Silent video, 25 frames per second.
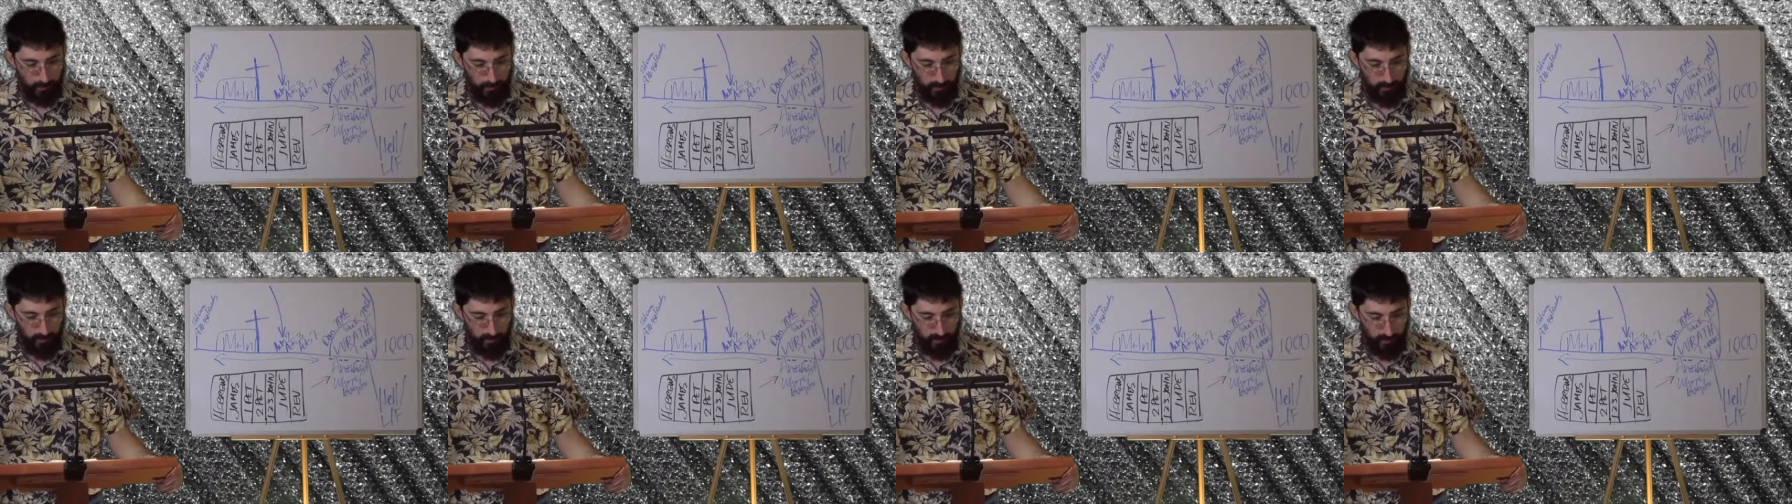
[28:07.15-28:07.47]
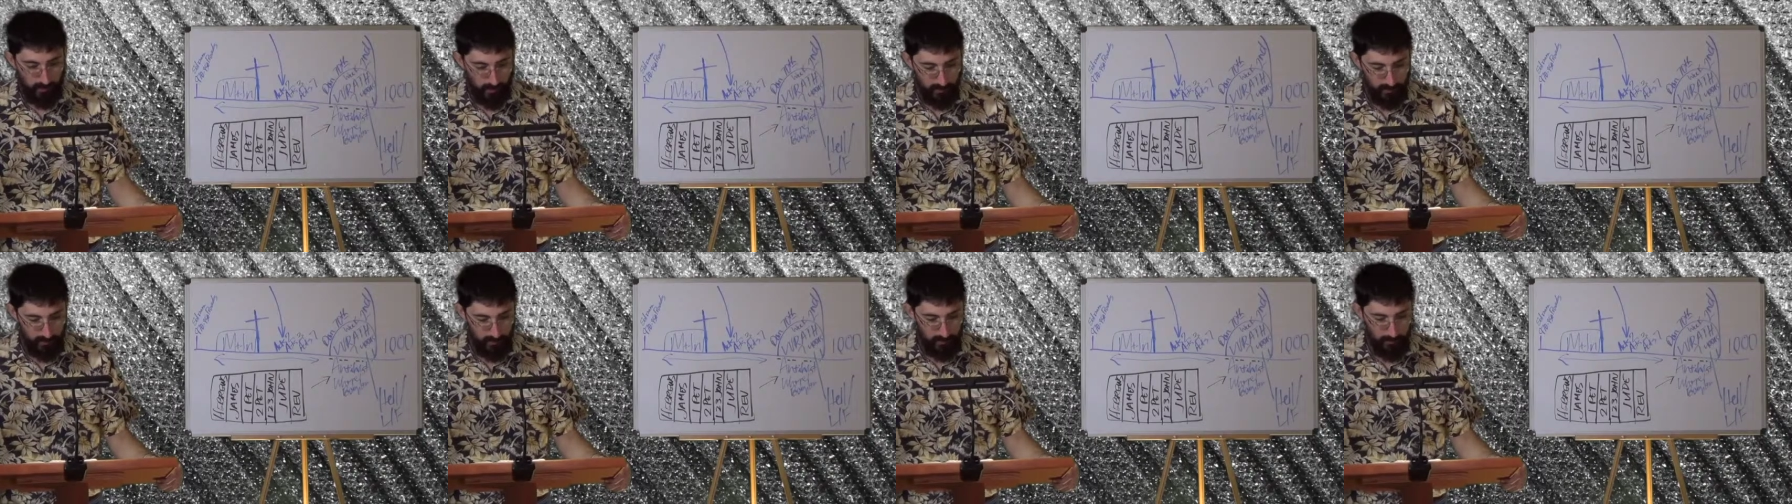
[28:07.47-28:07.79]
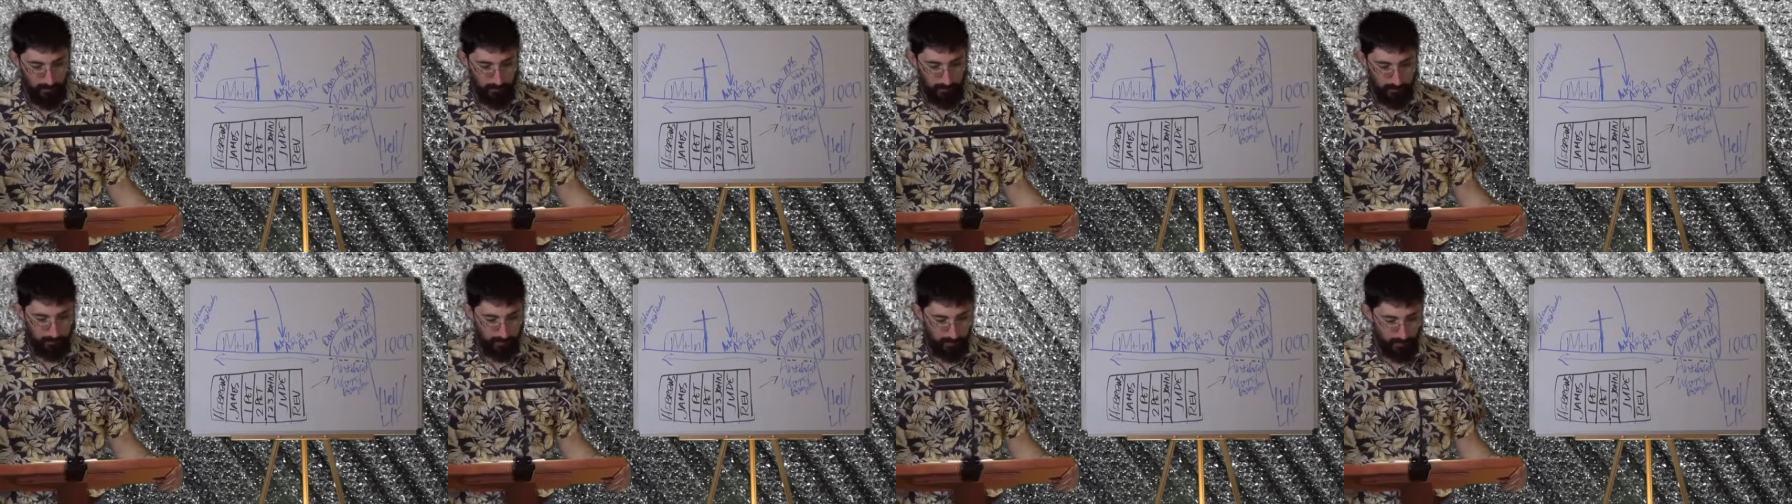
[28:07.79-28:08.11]
spendeth his
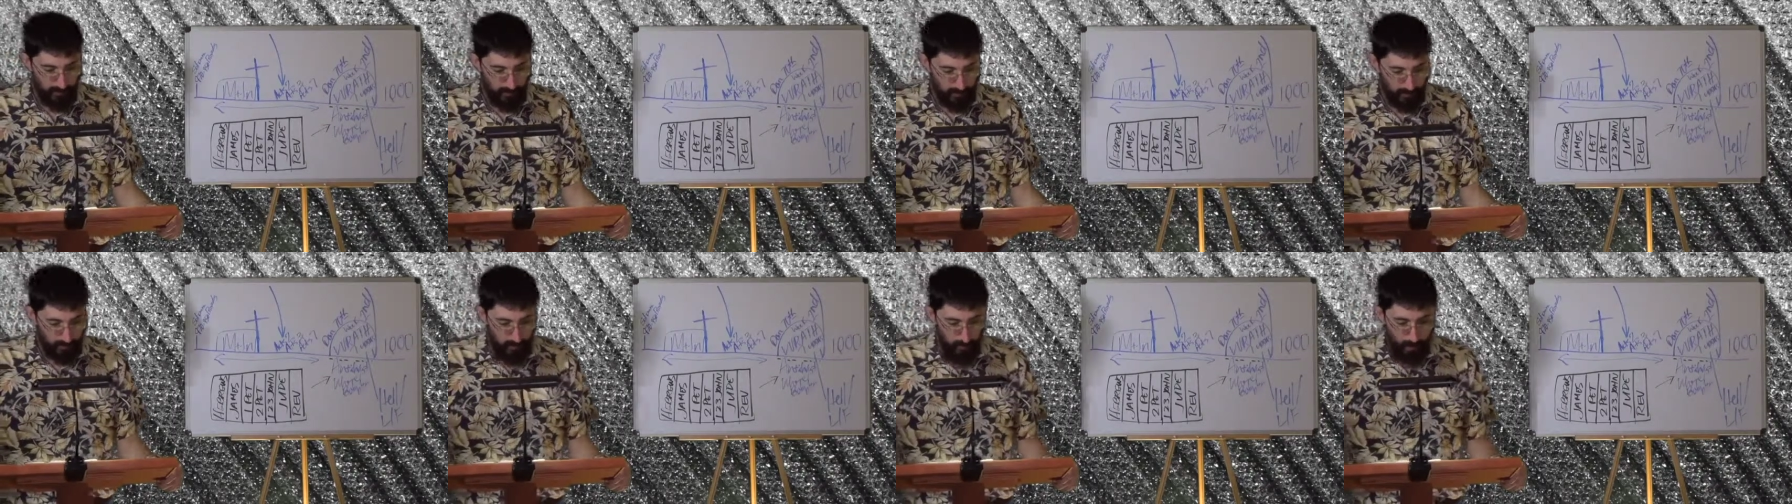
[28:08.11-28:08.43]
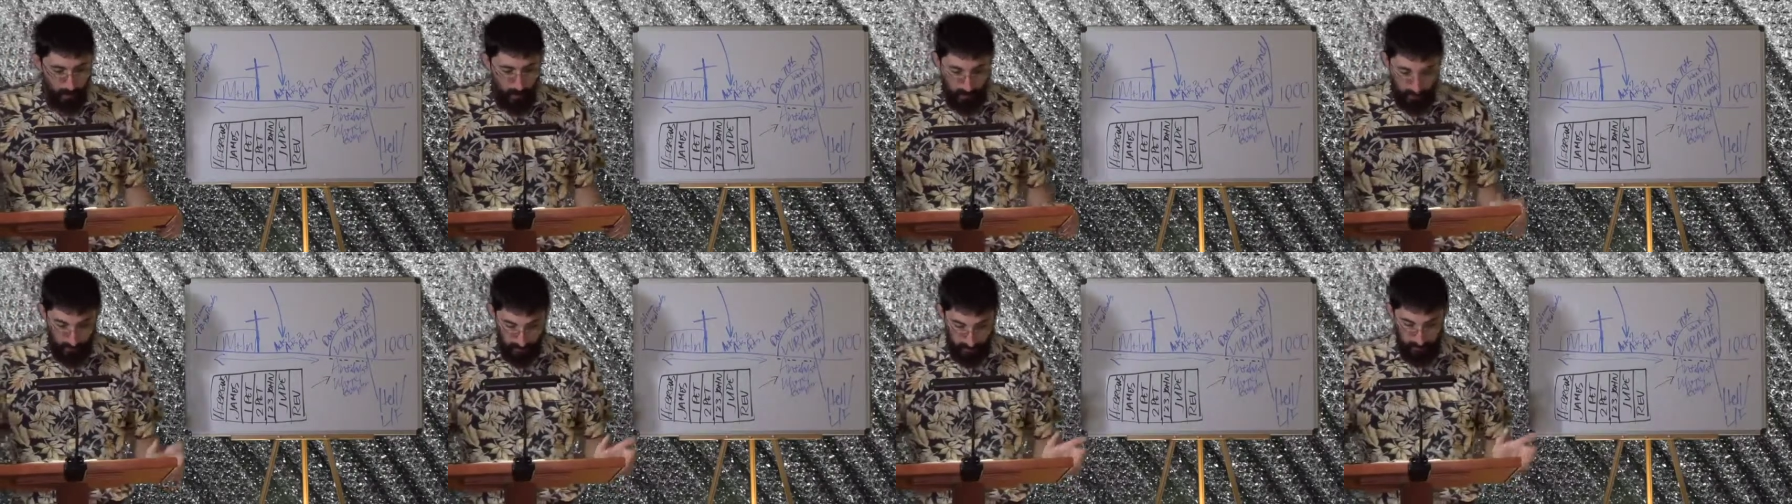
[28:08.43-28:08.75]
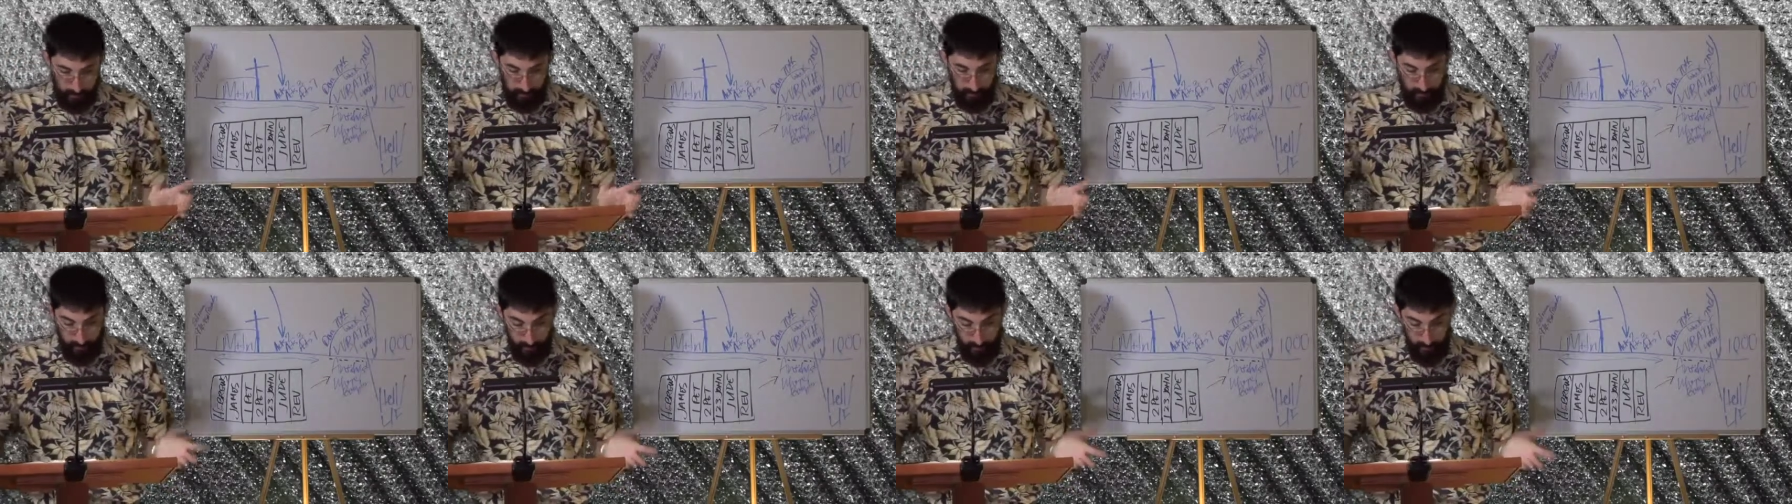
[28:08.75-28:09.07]
substance. Now the
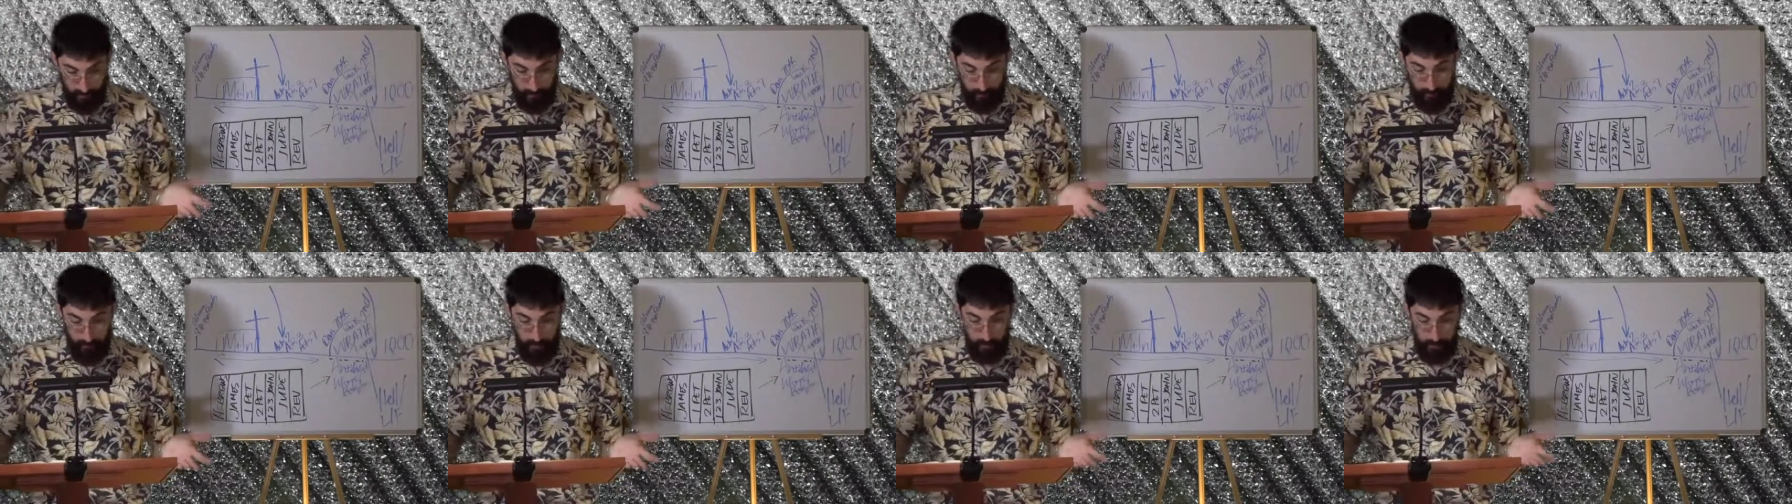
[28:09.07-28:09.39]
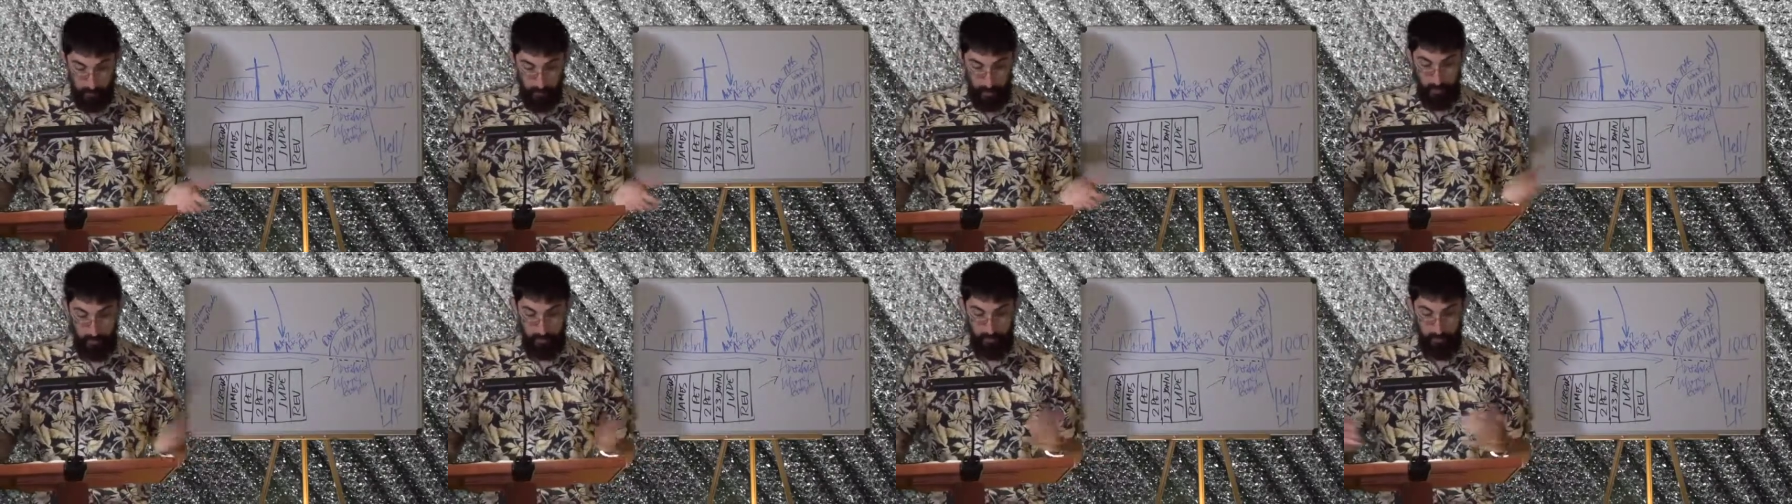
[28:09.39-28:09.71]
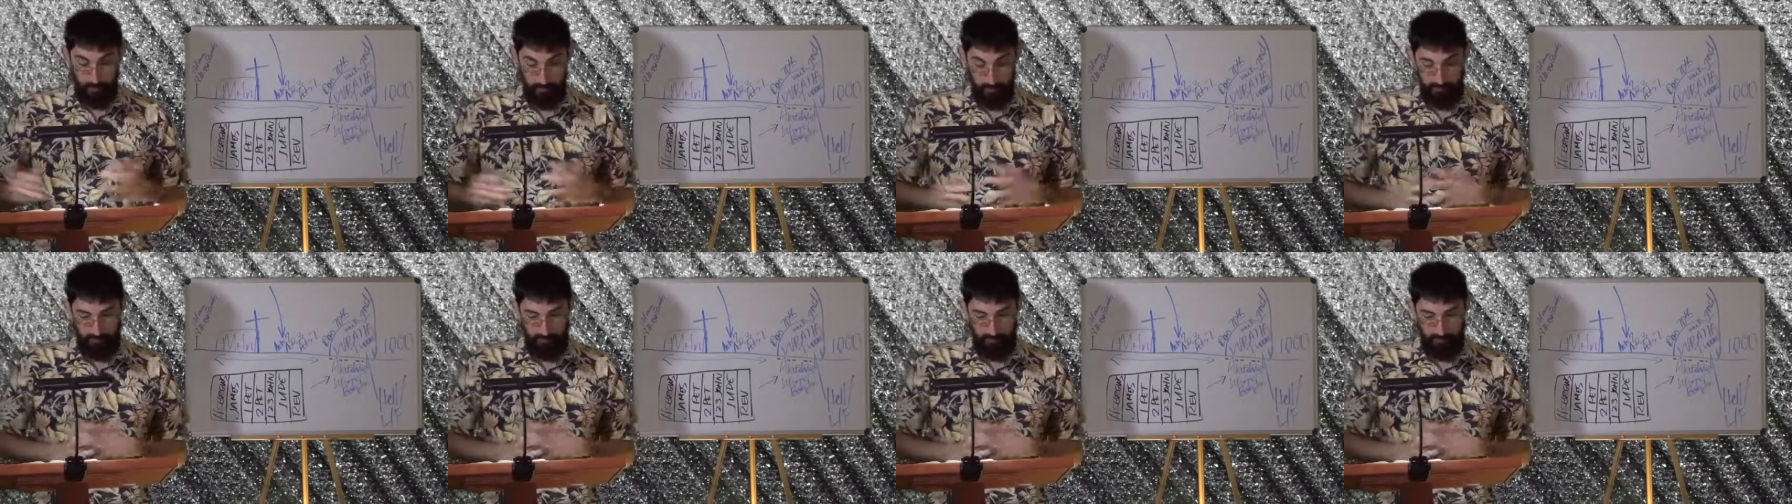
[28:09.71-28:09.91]
prodigal son,